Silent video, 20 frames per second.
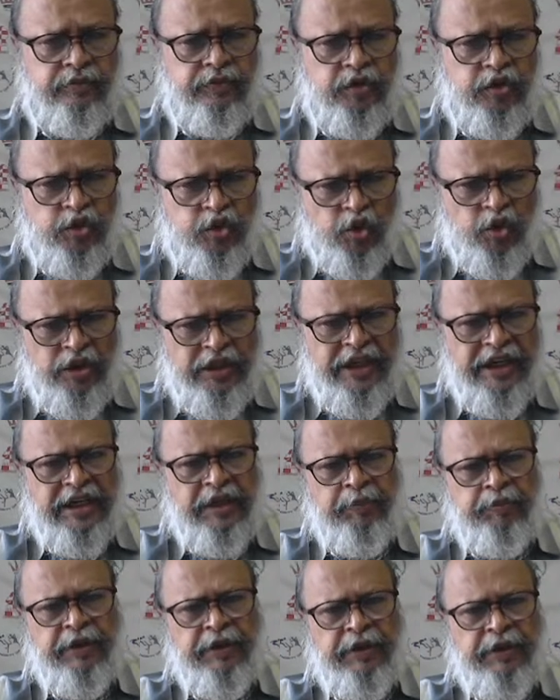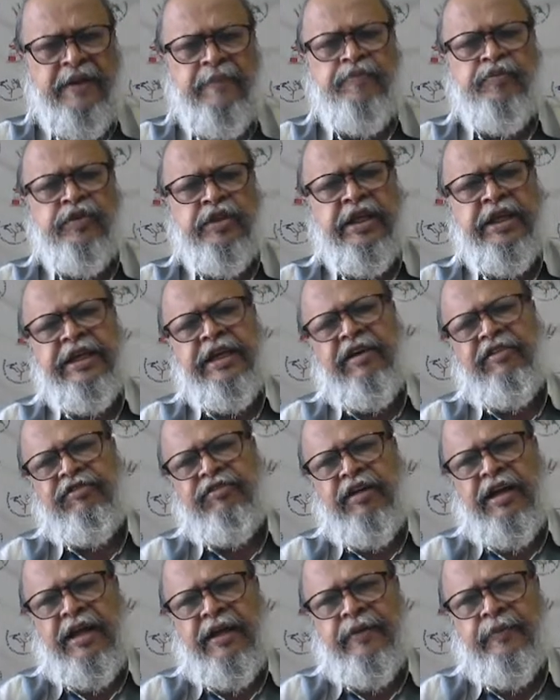So here he played king f5.